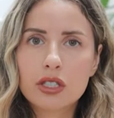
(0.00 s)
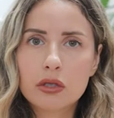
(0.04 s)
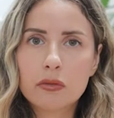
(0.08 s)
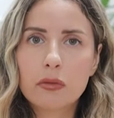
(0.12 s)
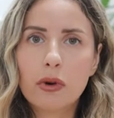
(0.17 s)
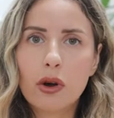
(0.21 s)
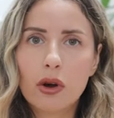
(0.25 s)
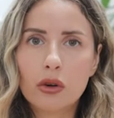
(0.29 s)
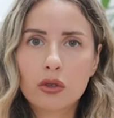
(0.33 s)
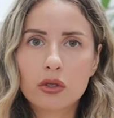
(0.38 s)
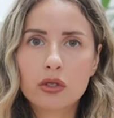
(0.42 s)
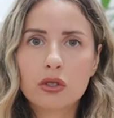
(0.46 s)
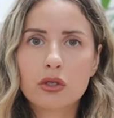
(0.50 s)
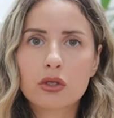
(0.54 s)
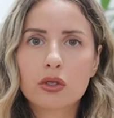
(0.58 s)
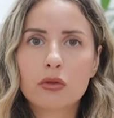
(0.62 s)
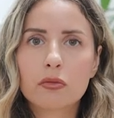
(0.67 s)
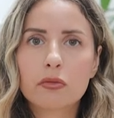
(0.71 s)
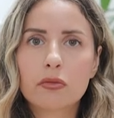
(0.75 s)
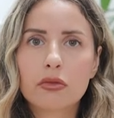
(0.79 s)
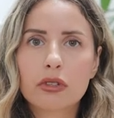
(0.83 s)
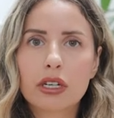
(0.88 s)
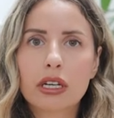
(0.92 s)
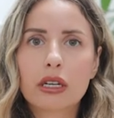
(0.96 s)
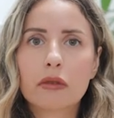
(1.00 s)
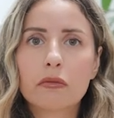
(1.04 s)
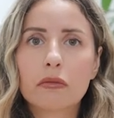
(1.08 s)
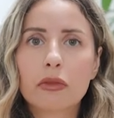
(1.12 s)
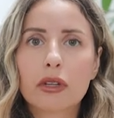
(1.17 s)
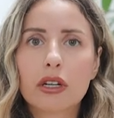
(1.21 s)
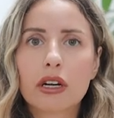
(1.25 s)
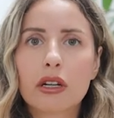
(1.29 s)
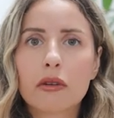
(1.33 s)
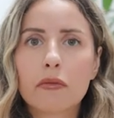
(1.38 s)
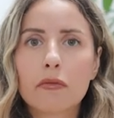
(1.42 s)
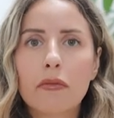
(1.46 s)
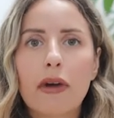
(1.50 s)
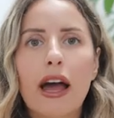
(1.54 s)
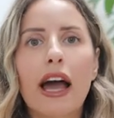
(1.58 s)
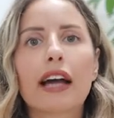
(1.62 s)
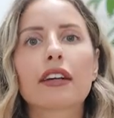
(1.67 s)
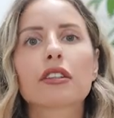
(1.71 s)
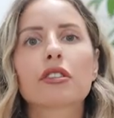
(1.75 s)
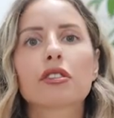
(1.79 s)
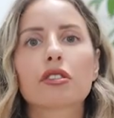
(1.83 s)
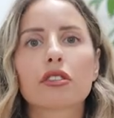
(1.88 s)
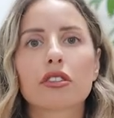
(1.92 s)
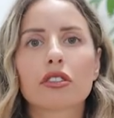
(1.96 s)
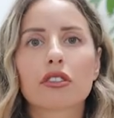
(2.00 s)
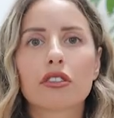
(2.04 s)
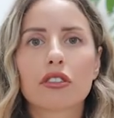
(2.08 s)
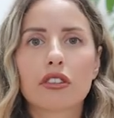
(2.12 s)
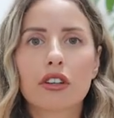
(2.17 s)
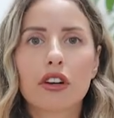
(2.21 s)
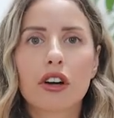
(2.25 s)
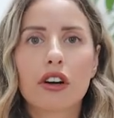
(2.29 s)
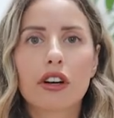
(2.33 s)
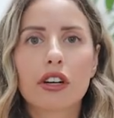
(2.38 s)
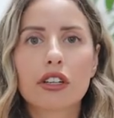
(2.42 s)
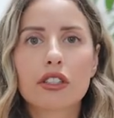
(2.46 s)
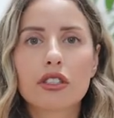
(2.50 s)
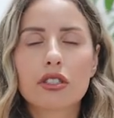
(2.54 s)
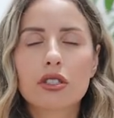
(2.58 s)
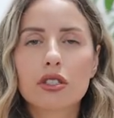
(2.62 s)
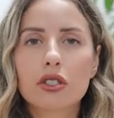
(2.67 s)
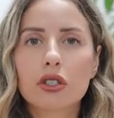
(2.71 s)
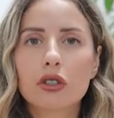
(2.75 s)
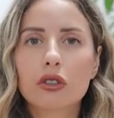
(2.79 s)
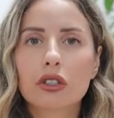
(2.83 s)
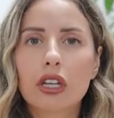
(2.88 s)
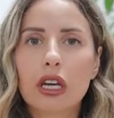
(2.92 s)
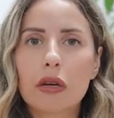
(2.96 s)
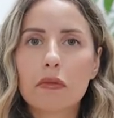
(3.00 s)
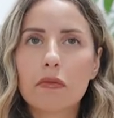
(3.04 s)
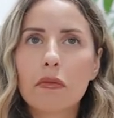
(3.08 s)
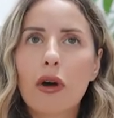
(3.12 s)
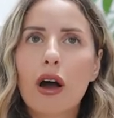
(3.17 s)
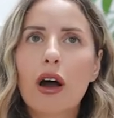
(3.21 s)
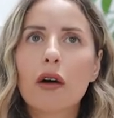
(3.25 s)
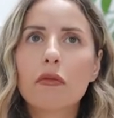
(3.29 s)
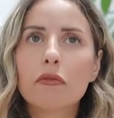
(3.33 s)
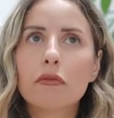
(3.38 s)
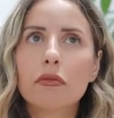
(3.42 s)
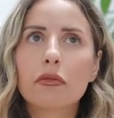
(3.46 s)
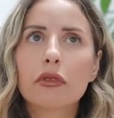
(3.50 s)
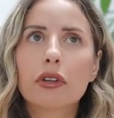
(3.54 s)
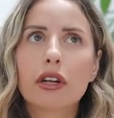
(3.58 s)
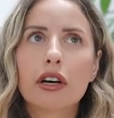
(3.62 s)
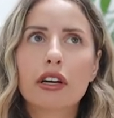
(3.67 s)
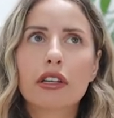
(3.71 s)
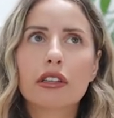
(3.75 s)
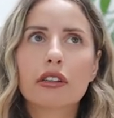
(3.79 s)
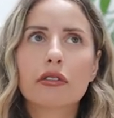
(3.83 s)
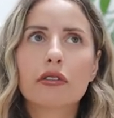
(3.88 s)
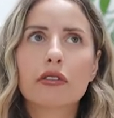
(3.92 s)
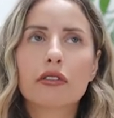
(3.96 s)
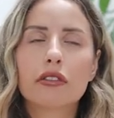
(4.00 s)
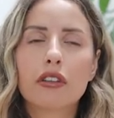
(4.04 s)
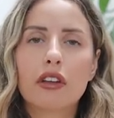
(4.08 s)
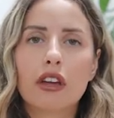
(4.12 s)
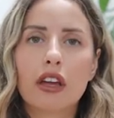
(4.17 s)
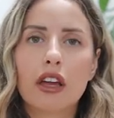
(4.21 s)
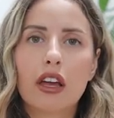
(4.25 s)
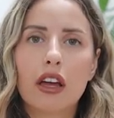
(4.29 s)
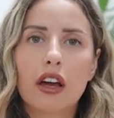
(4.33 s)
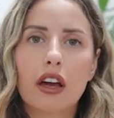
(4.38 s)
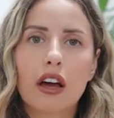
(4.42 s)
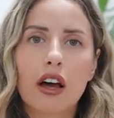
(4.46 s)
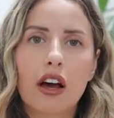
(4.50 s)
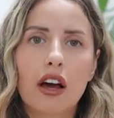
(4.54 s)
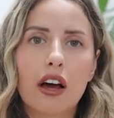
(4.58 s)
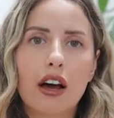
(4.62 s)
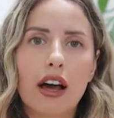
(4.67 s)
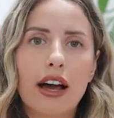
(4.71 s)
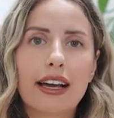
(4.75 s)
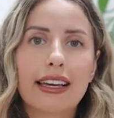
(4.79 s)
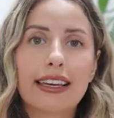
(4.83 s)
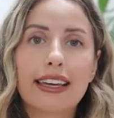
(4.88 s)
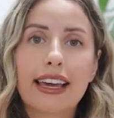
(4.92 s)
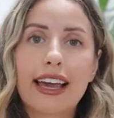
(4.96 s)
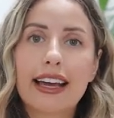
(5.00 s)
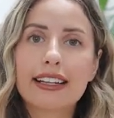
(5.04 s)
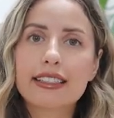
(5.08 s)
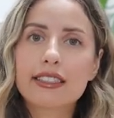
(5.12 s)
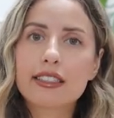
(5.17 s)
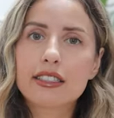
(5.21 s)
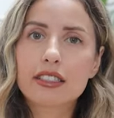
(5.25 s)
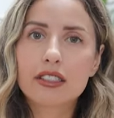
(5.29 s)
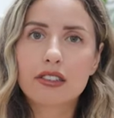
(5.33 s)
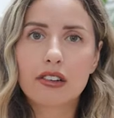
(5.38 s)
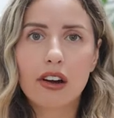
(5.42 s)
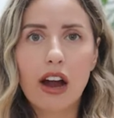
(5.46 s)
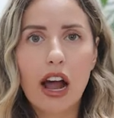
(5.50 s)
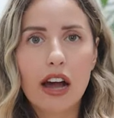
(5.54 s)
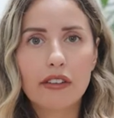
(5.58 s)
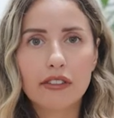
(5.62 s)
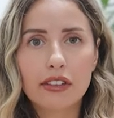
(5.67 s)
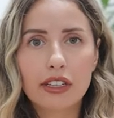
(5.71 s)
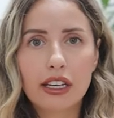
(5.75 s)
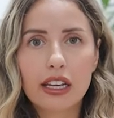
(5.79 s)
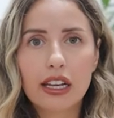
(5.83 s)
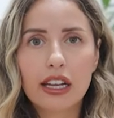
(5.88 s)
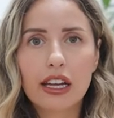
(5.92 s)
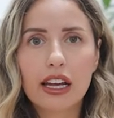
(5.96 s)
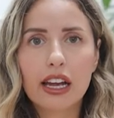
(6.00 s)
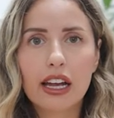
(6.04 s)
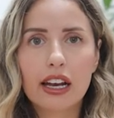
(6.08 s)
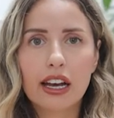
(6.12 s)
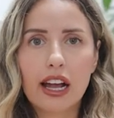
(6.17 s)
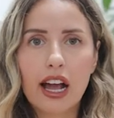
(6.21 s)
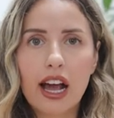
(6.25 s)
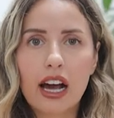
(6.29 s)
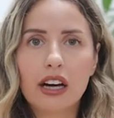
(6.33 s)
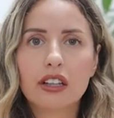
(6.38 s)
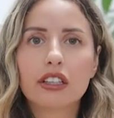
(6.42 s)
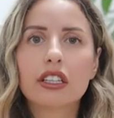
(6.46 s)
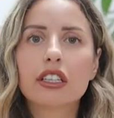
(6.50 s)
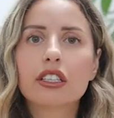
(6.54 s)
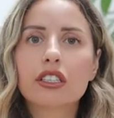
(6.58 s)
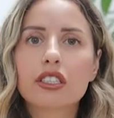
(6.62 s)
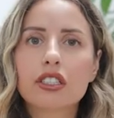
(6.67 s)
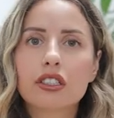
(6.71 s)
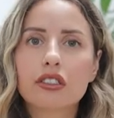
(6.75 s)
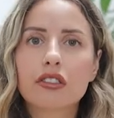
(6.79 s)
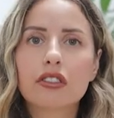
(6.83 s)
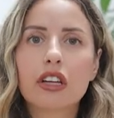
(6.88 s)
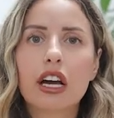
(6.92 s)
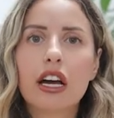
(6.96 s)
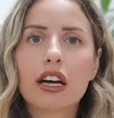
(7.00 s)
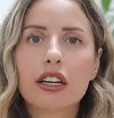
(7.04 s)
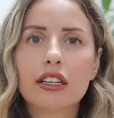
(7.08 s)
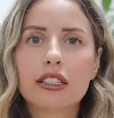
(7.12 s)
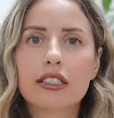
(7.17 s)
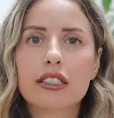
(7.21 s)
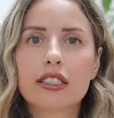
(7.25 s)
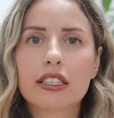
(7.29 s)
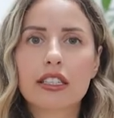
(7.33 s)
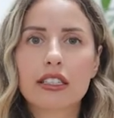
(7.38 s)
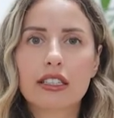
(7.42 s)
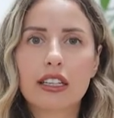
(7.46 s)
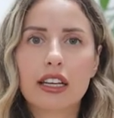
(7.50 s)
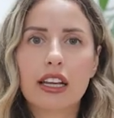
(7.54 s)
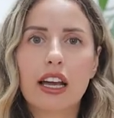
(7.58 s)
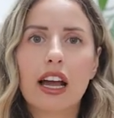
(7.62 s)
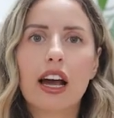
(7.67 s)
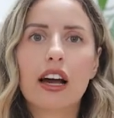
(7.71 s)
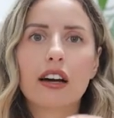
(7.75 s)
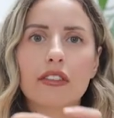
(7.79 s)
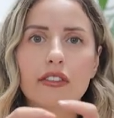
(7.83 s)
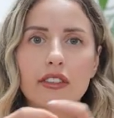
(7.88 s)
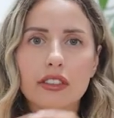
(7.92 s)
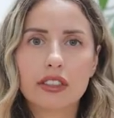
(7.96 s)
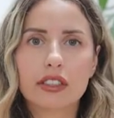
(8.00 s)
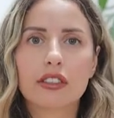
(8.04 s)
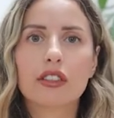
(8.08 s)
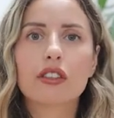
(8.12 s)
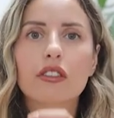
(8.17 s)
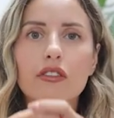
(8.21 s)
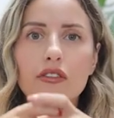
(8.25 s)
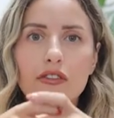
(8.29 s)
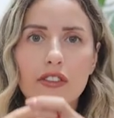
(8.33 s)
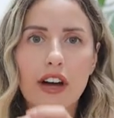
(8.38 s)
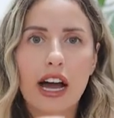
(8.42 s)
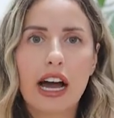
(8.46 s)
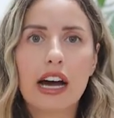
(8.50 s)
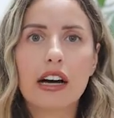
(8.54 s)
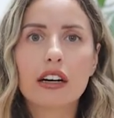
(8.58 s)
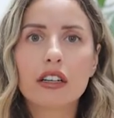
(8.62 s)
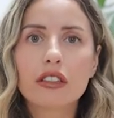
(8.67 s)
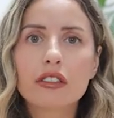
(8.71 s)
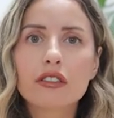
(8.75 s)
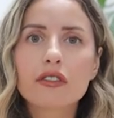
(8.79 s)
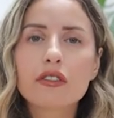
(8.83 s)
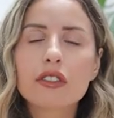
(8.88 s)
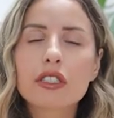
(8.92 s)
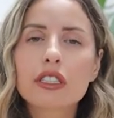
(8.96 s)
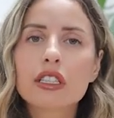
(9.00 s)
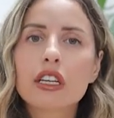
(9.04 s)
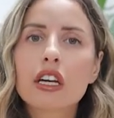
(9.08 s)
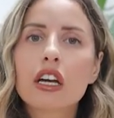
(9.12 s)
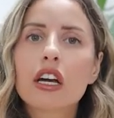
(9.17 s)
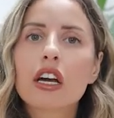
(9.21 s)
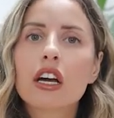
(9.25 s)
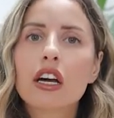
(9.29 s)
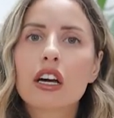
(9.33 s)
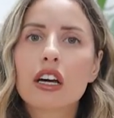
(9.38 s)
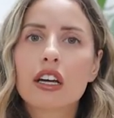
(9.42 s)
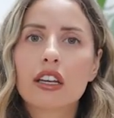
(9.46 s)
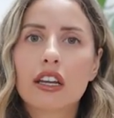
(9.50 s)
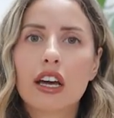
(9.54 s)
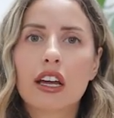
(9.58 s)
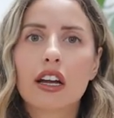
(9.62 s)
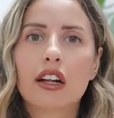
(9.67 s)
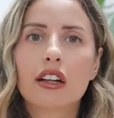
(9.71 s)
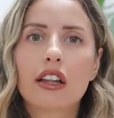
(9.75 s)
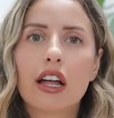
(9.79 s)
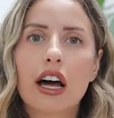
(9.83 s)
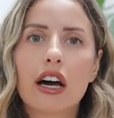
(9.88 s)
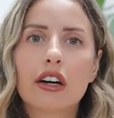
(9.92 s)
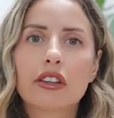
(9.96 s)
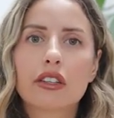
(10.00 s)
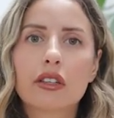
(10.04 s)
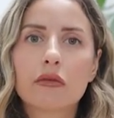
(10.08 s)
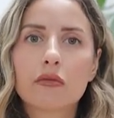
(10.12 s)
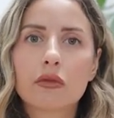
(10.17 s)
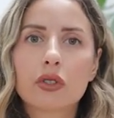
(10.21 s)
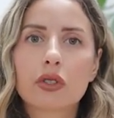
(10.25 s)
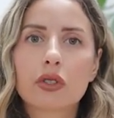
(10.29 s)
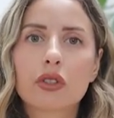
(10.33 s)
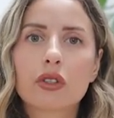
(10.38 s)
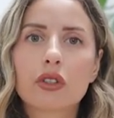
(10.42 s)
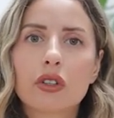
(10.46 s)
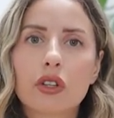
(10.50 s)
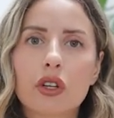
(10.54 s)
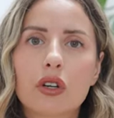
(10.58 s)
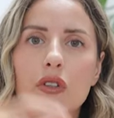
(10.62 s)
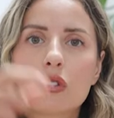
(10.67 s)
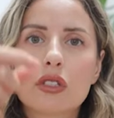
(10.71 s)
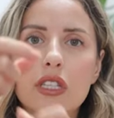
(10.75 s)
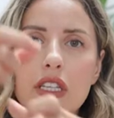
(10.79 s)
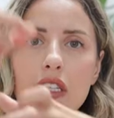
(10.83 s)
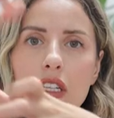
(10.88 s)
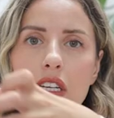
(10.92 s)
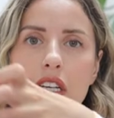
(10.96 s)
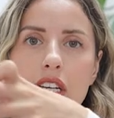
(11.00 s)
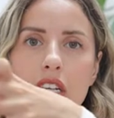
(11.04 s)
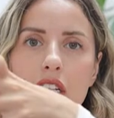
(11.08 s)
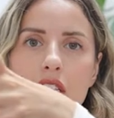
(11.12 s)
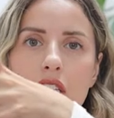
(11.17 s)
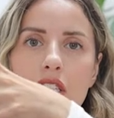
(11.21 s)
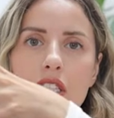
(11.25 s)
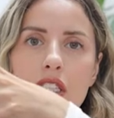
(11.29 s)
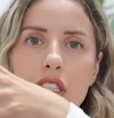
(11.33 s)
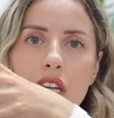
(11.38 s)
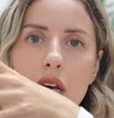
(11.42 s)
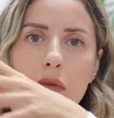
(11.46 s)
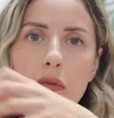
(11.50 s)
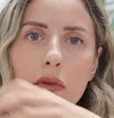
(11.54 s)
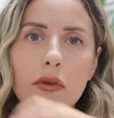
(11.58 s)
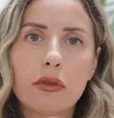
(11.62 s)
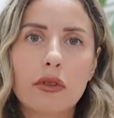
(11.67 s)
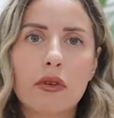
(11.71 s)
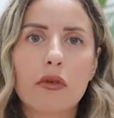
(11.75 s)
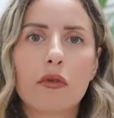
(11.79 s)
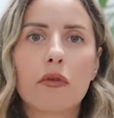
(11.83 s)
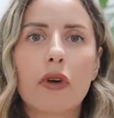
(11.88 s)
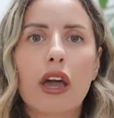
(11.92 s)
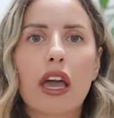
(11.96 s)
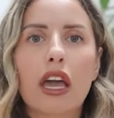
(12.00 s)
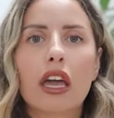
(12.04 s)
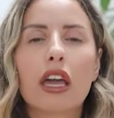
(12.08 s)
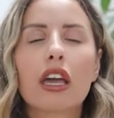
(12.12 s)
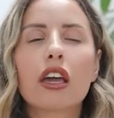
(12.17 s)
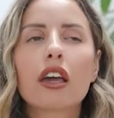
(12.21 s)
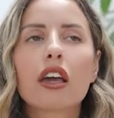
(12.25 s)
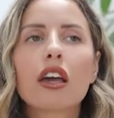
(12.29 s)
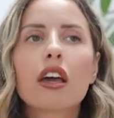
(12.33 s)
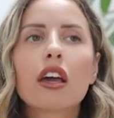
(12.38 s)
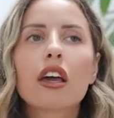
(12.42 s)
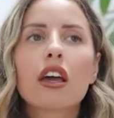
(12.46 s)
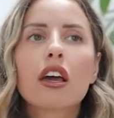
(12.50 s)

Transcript: supposed to bring blood back to your heart, so they pump blood against gravity. And how they do that is that they have little valves that allow them to close it each step of the way.